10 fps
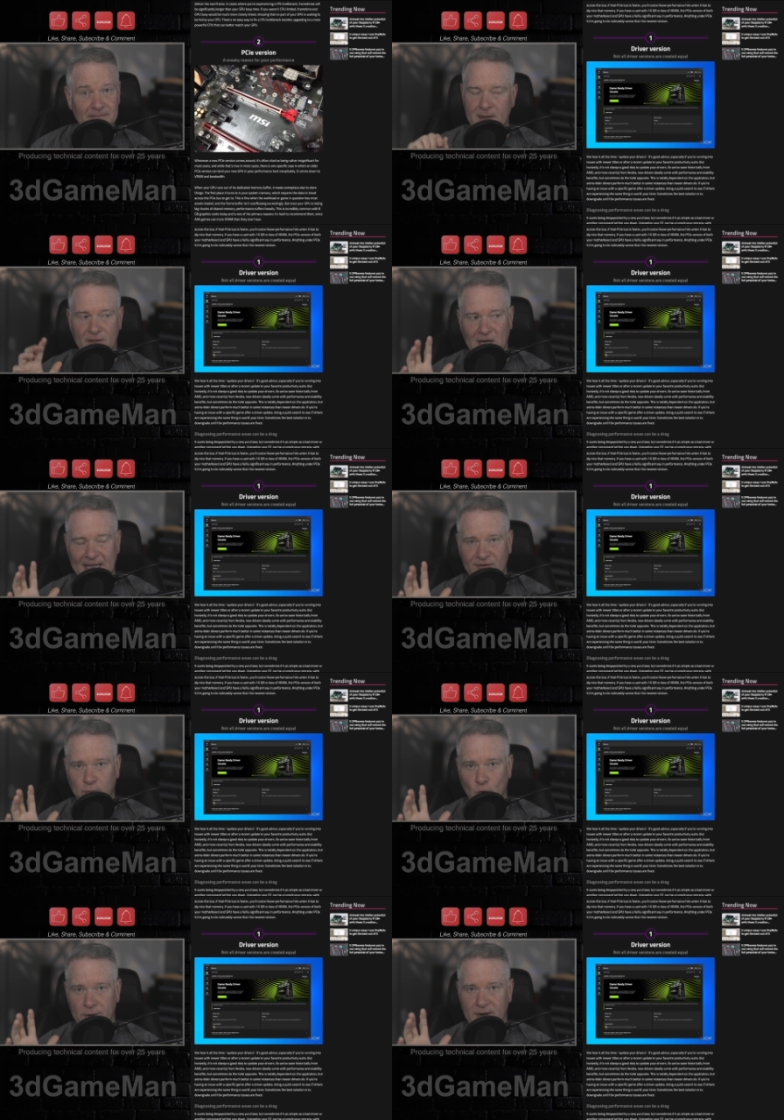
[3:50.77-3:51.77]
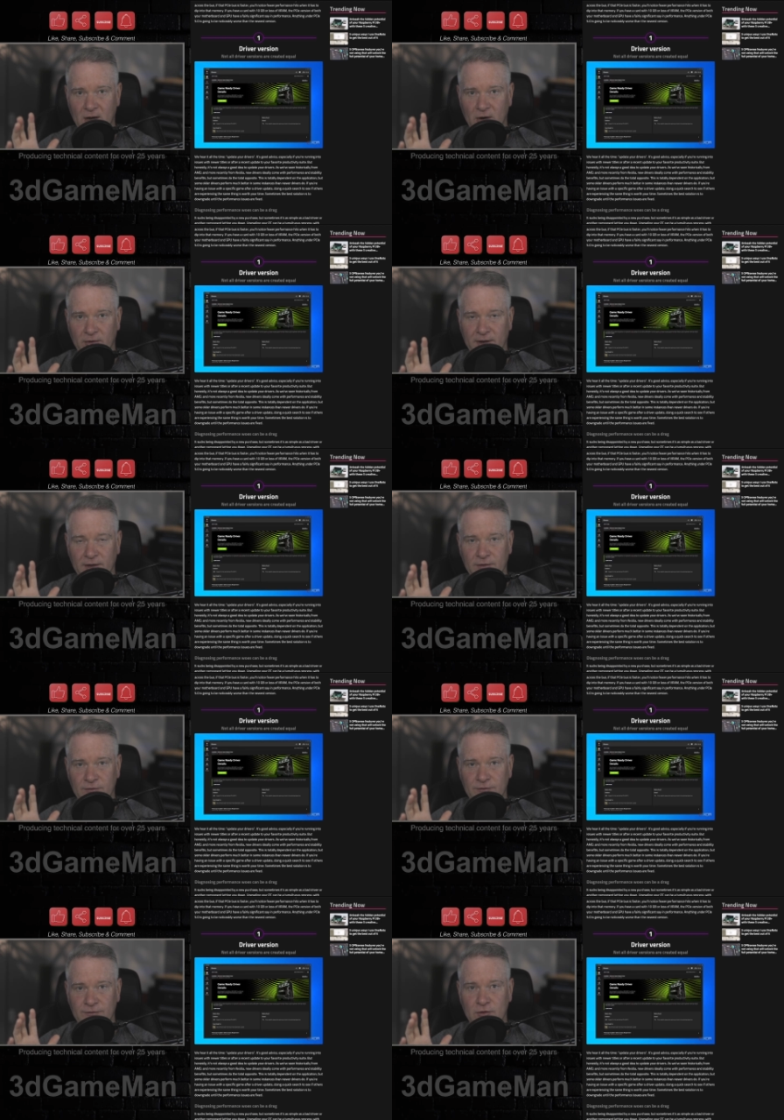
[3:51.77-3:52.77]
Now, the last point here
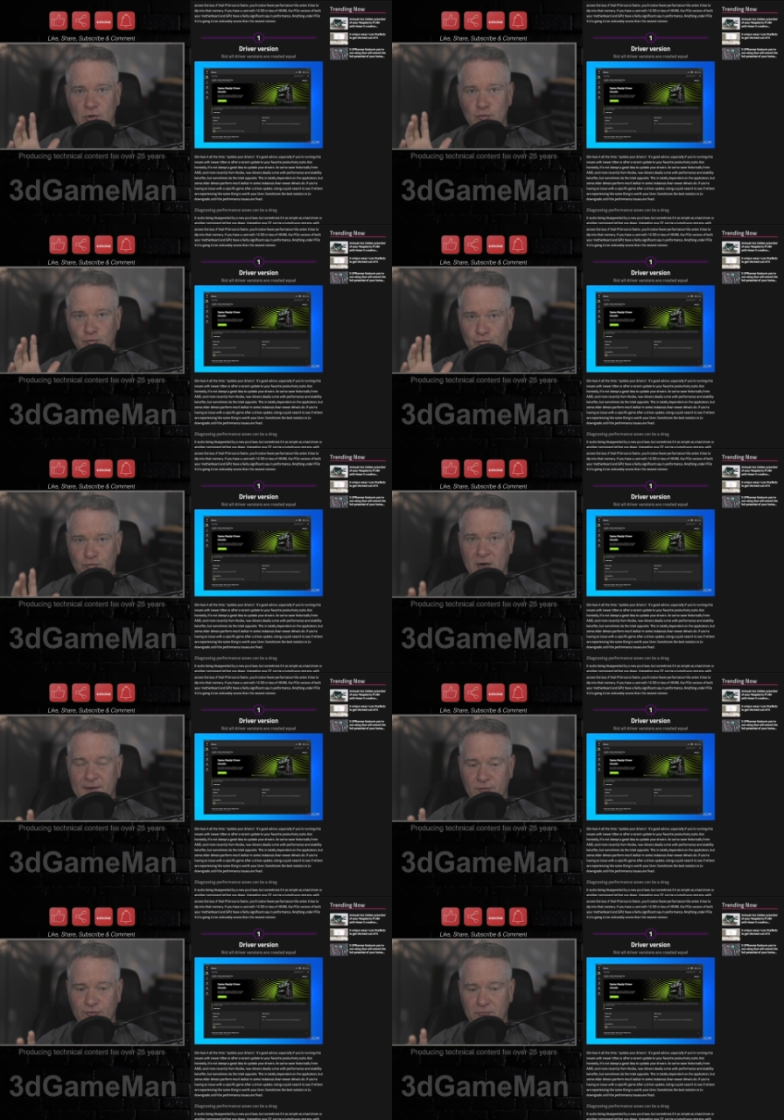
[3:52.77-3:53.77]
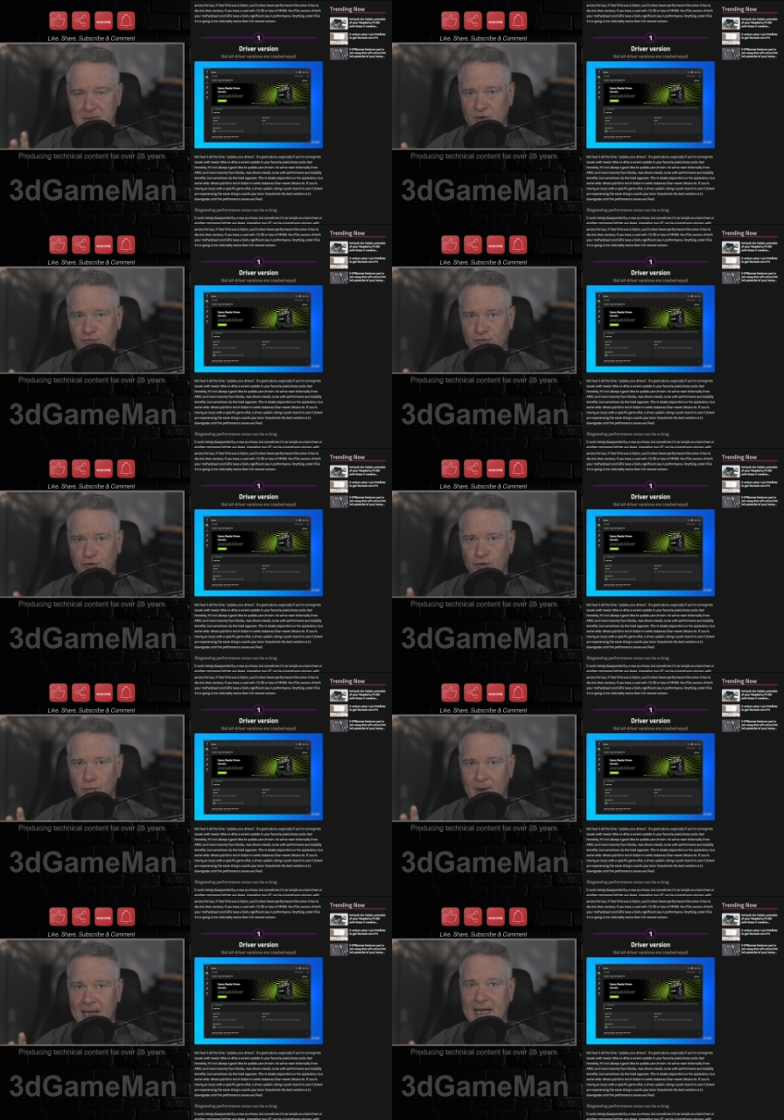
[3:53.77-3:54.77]
is drivers. Make sure
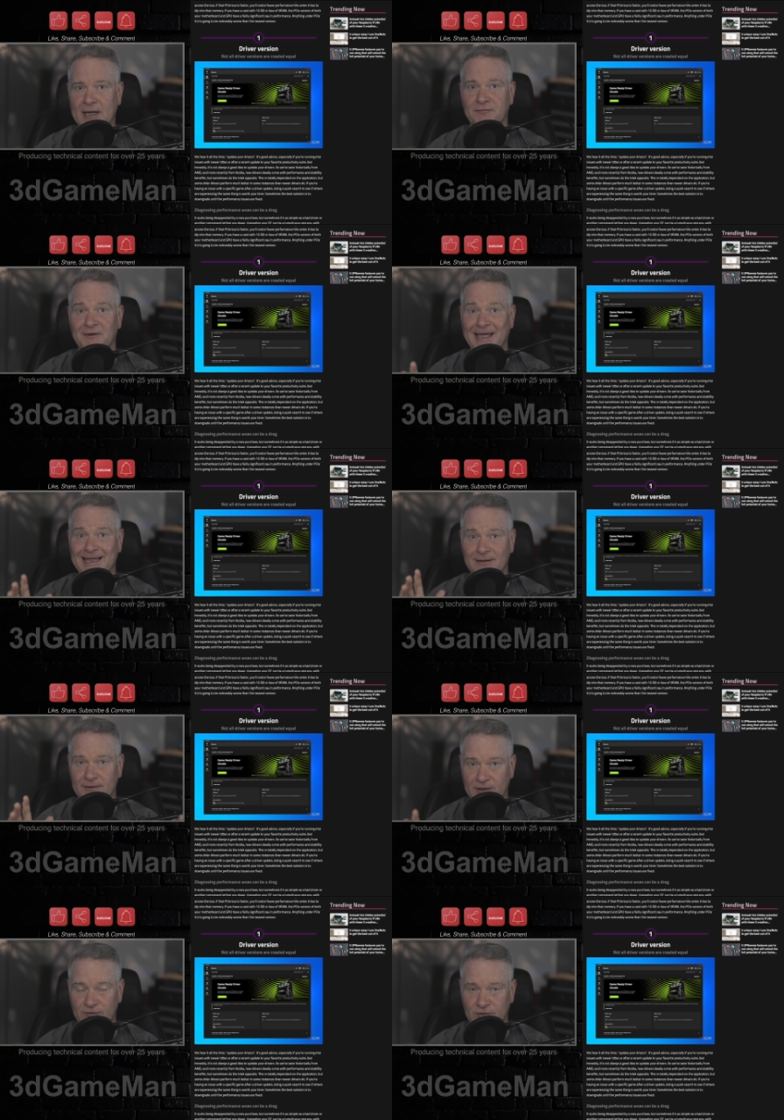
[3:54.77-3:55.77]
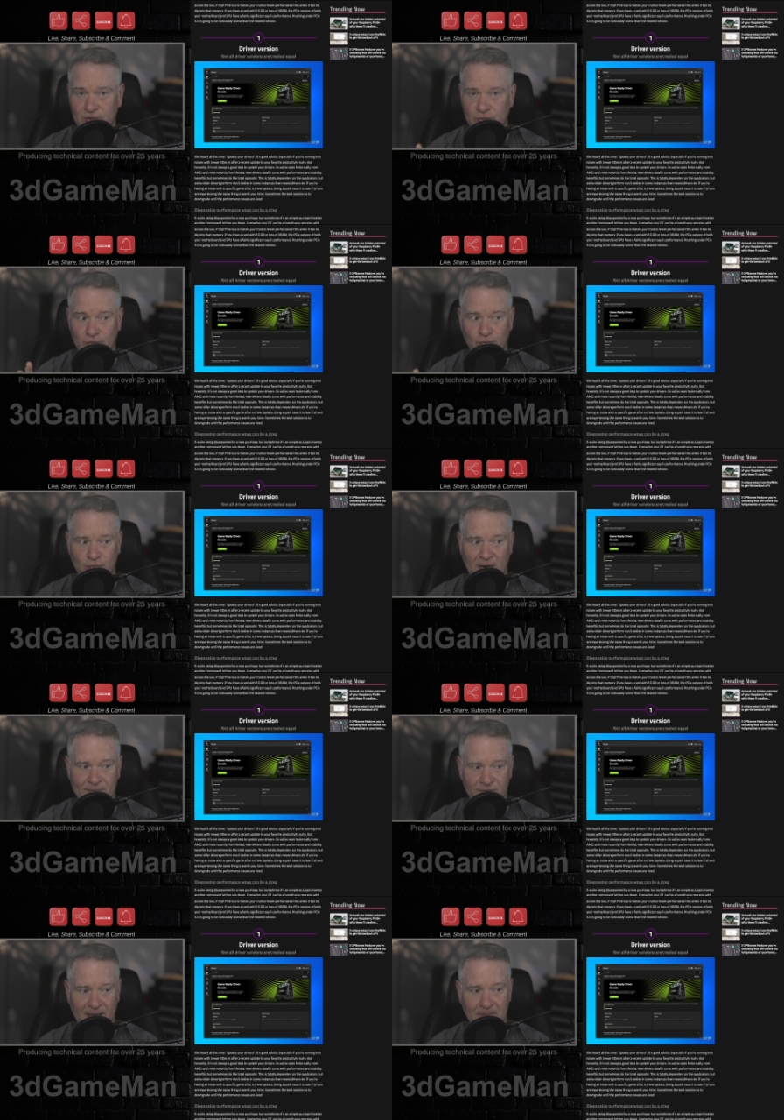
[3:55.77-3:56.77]
you have a decent
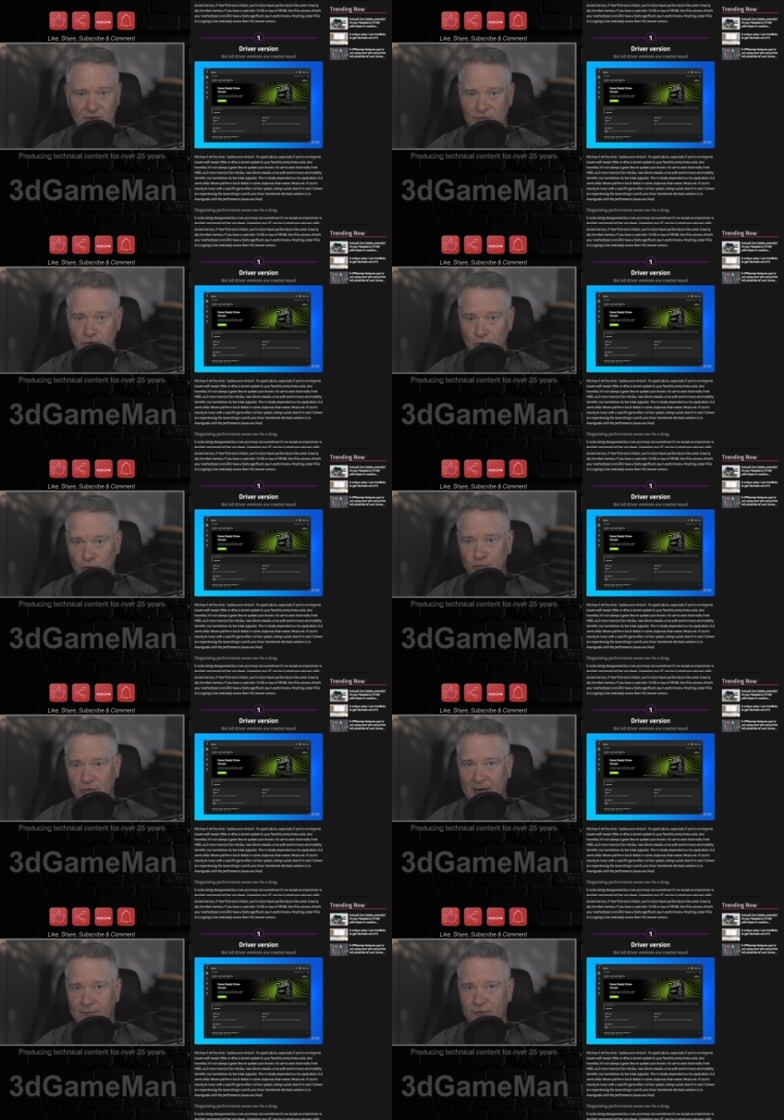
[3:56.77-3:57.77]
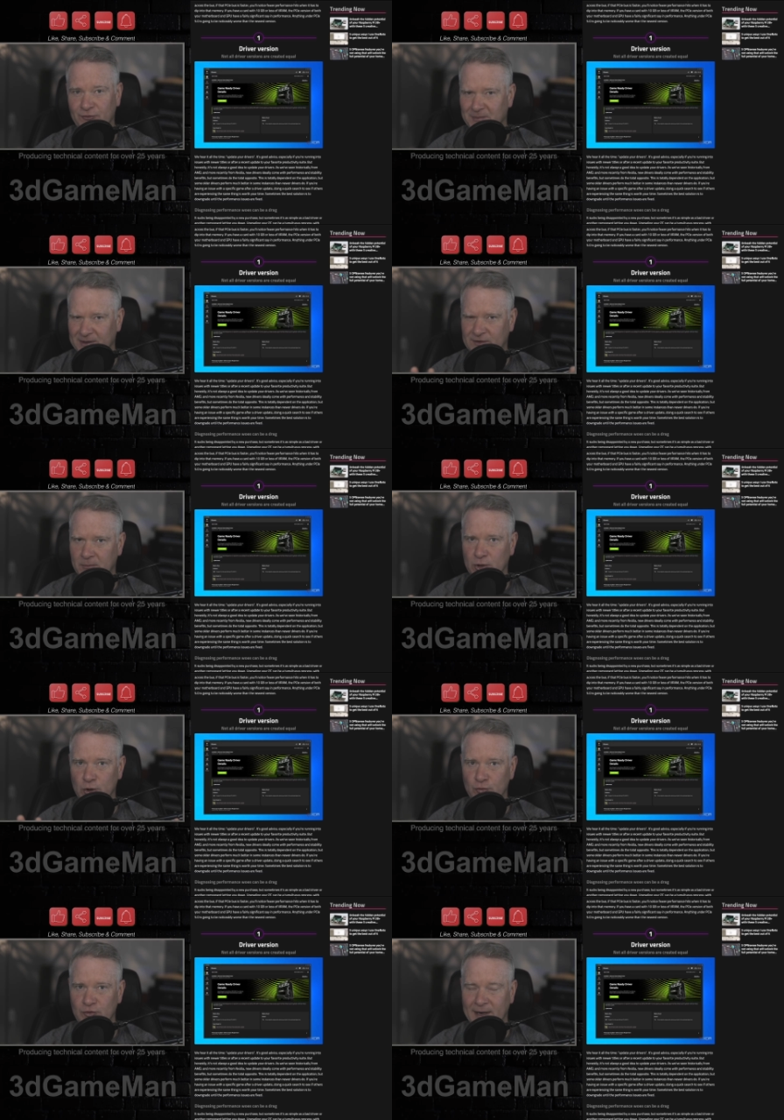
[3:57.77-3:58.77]
driver. They mentioned new drivers, but some of the
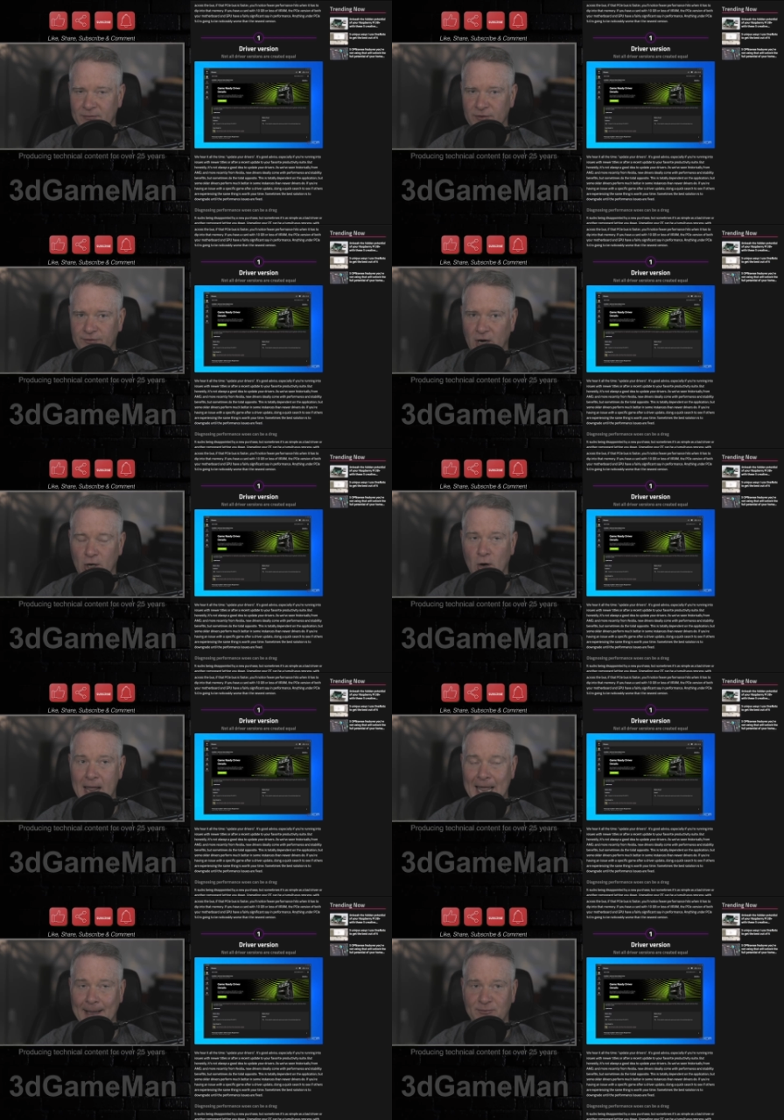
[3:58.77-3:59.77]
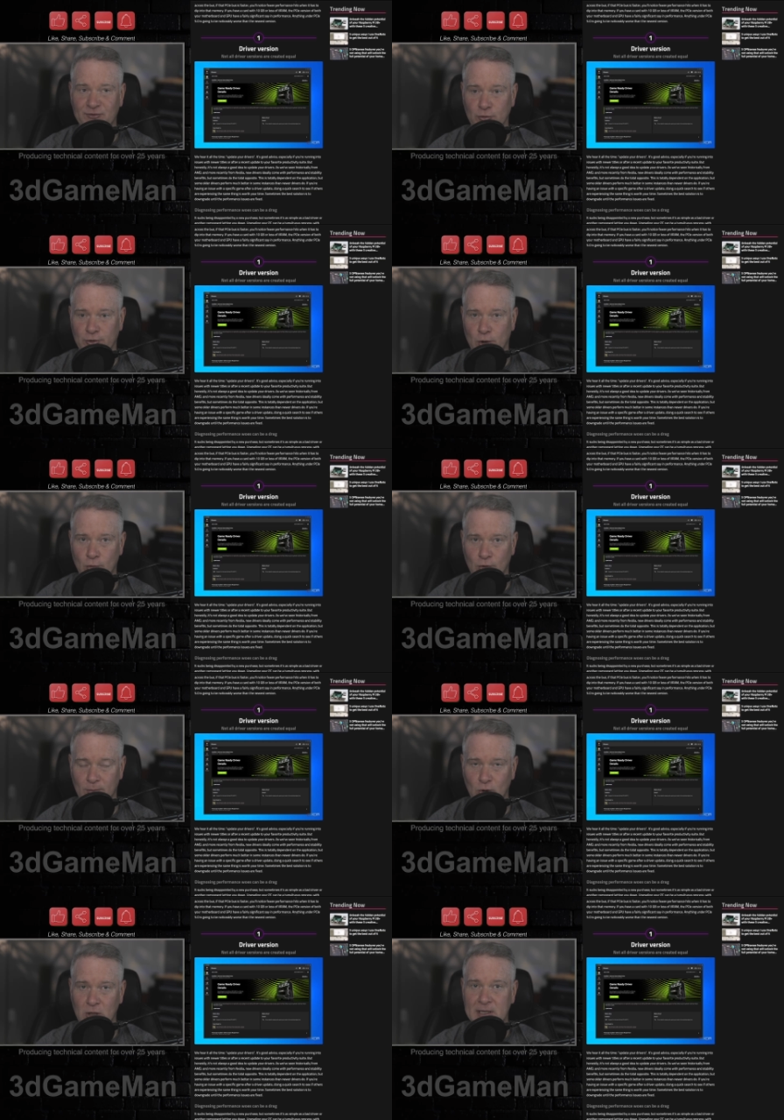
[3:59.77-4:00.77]
new drivers are absolutely
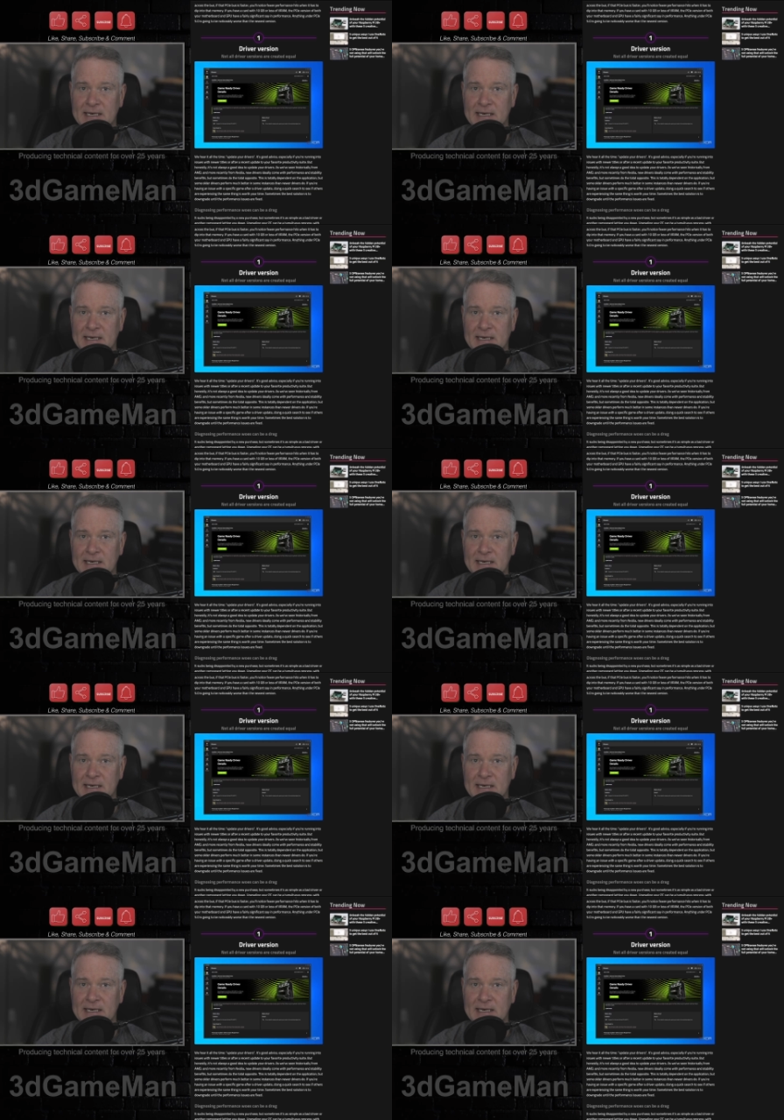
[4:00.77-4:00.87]
horrible.